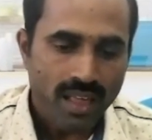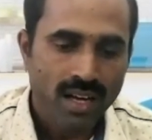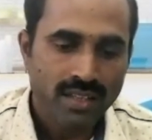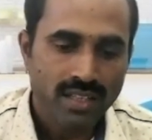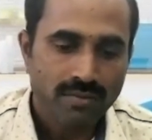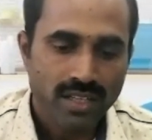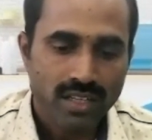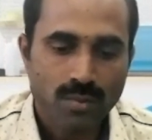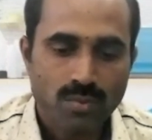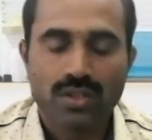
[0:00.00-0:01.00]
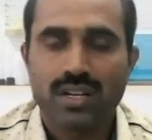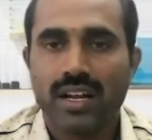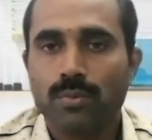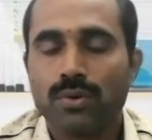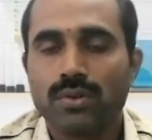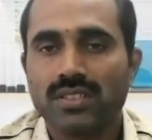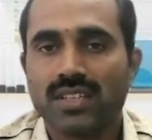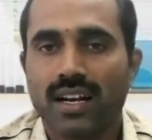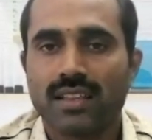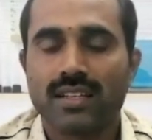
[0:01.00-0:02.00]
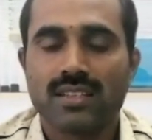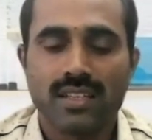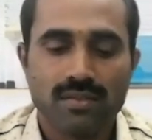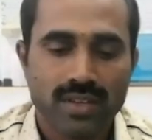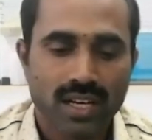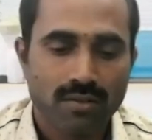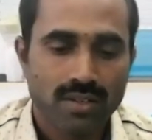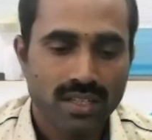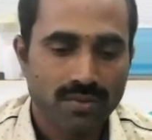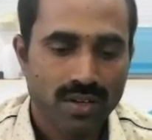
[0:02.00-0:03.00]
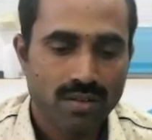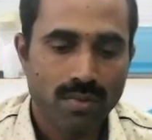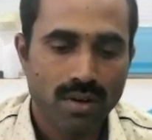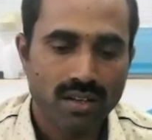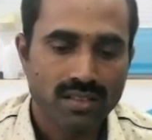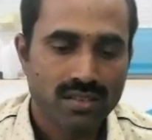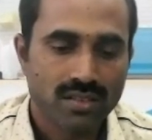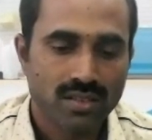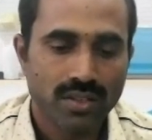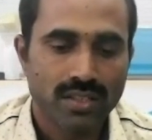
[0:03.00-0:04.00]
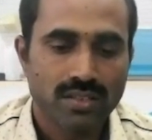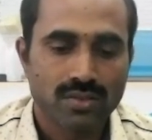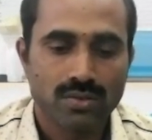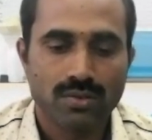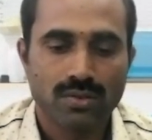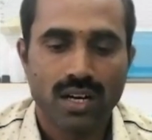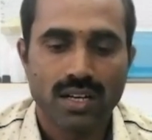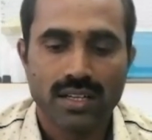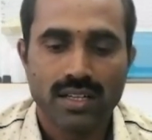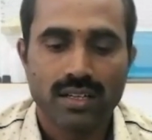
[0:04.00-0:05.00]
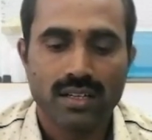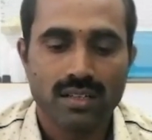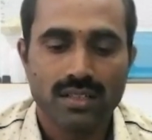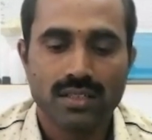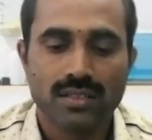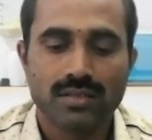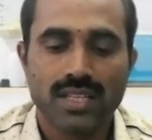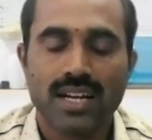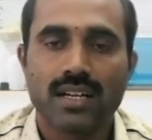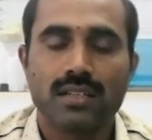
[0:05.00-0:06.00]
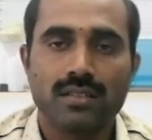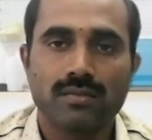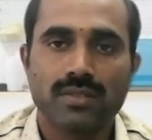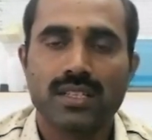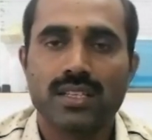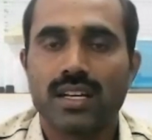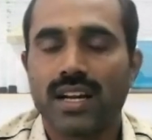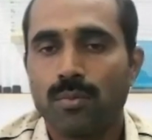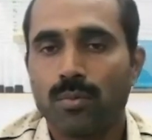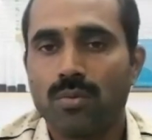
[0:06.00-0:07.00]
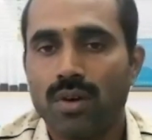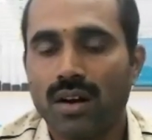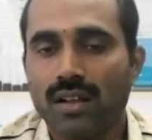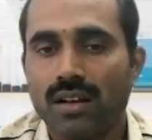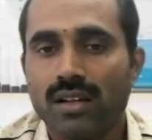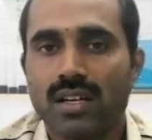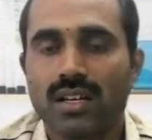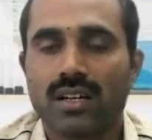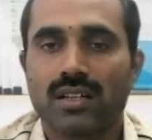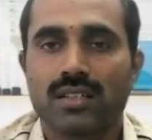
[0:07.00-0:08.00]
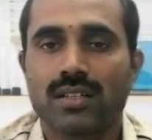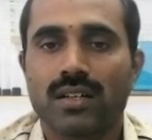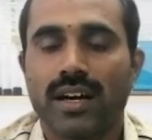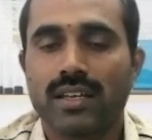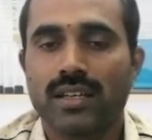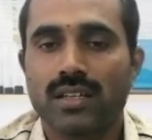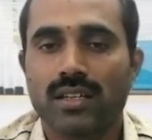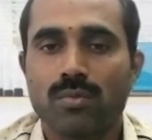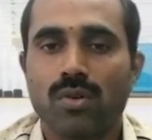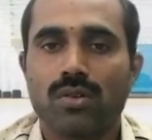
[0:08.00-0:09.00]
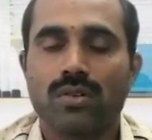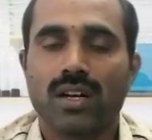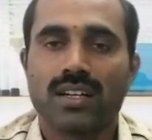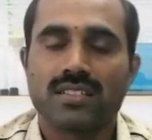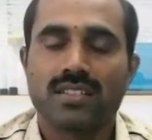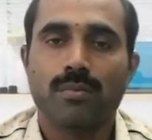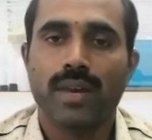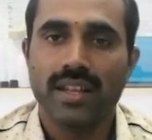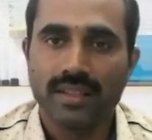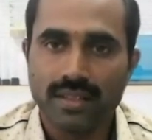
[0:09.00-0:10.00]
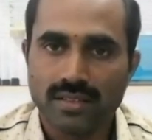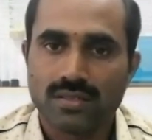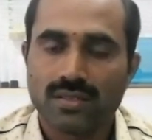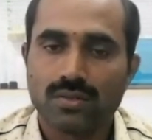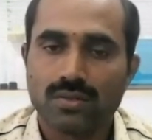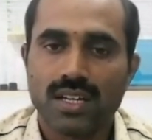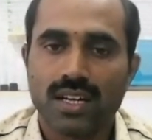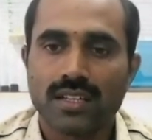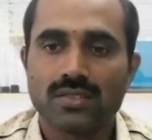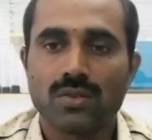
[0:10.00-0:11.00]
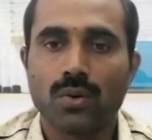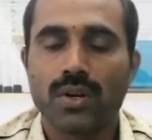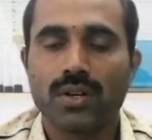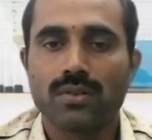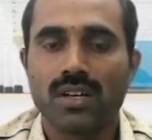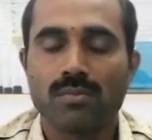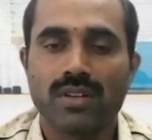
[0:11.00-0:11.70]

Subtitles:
And then when it comes to repo, it's another thing. We have a different models. Okay, so and then within the repo model, I able to understand many things. So that is going to help.